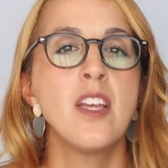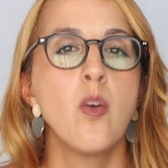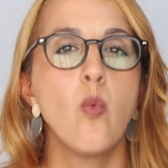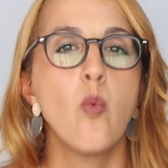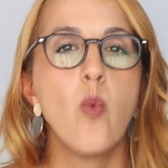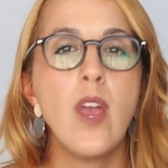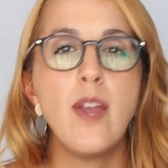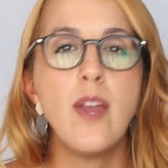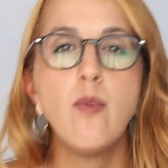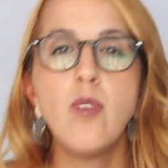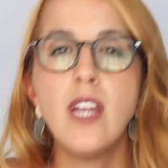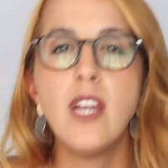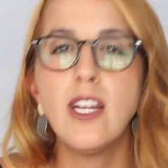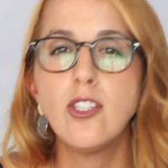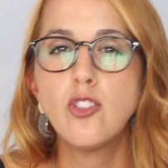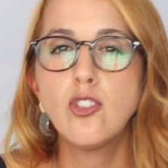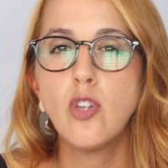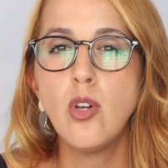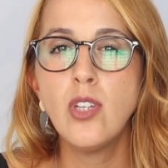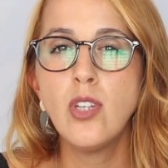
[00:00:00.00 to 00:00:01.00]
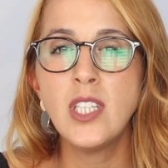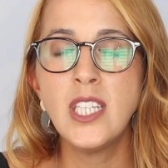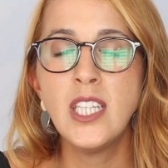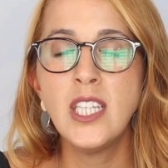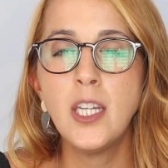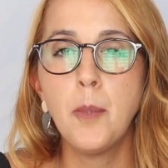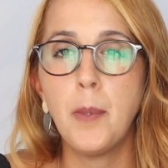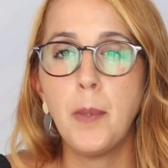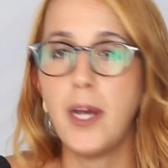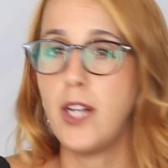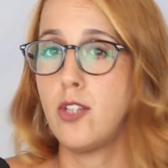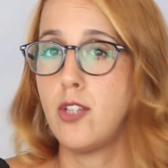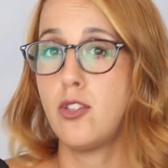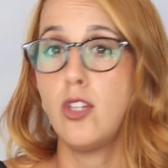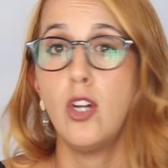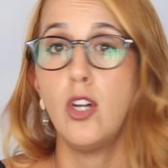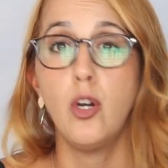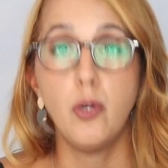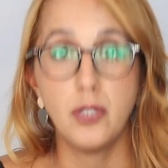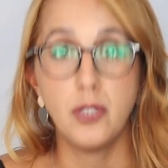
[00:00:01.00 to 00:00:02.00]
When we are talking about
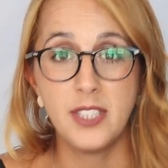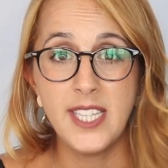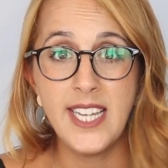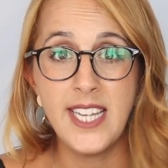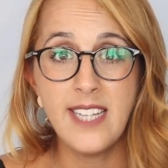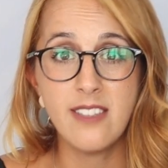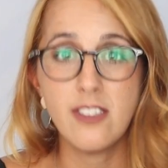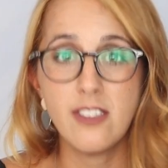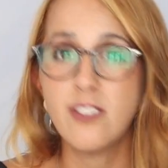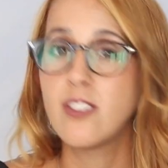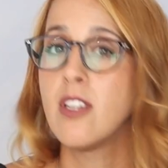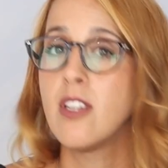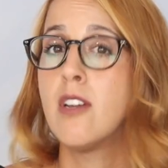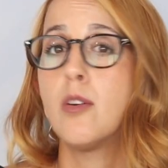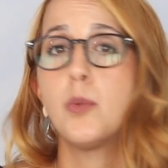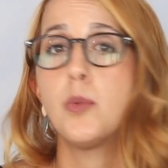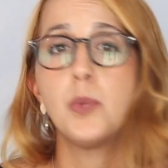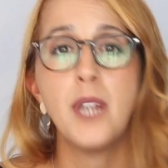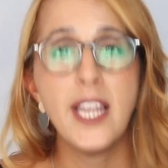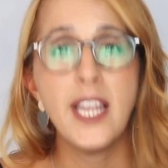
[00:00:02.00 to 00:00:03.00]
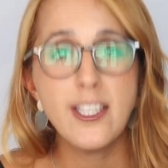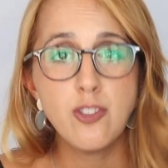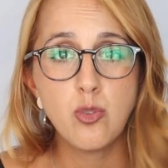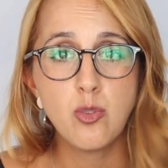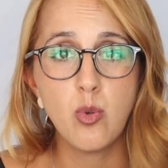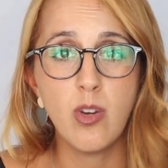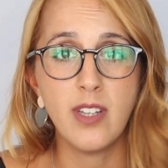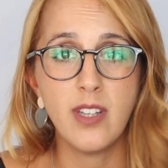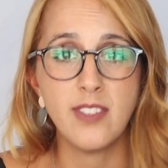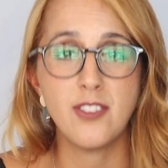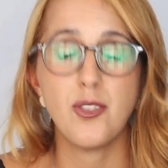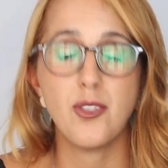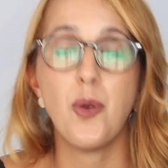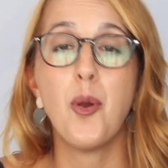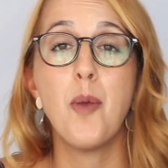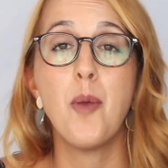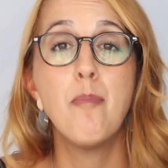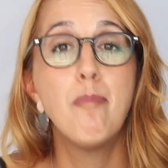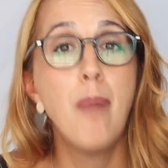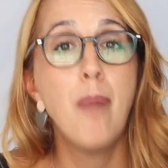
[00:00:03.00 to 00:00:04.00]
hotels, restaurants,
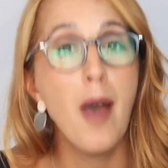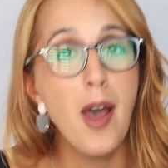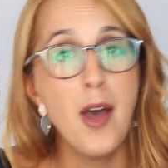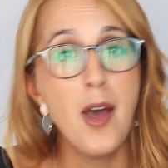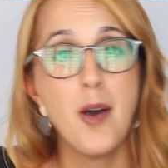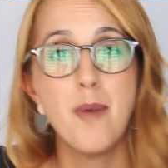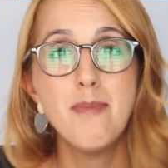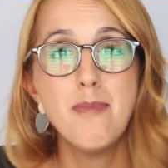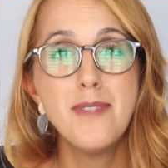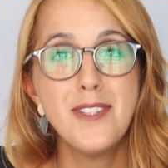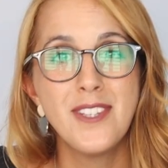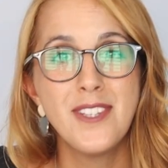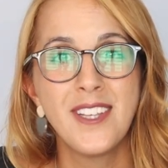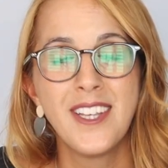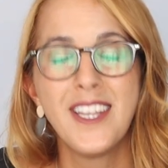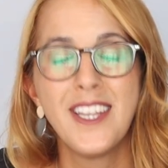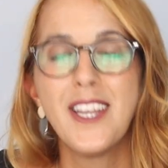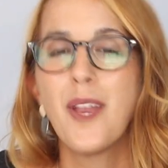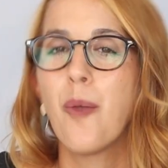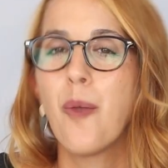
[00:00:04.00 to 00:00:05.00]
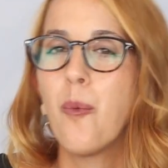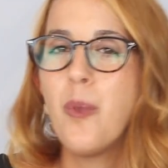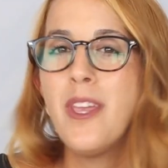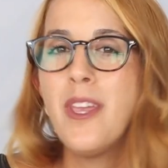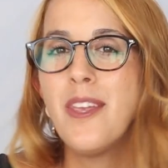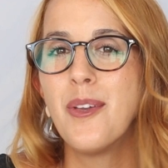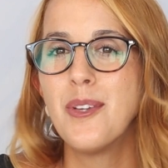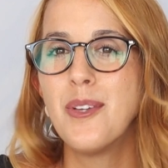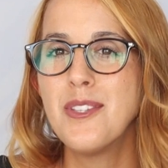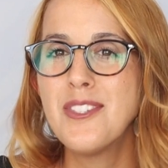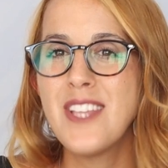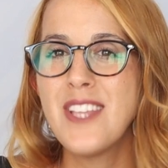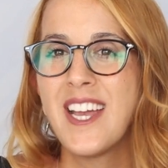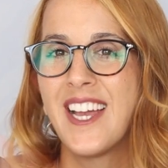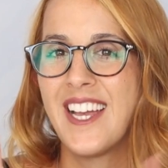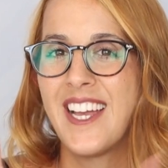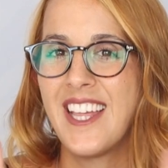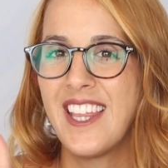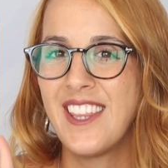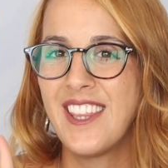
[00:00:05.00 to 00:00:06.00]
or pubs, we use
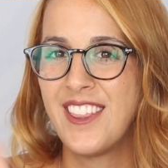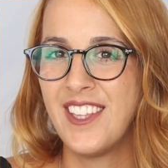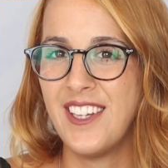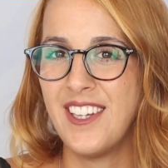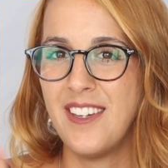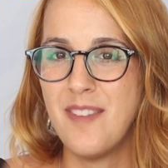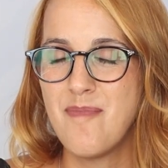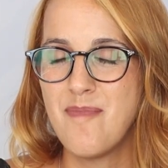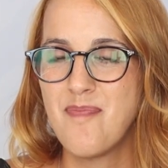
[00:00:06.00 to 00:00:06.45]
the.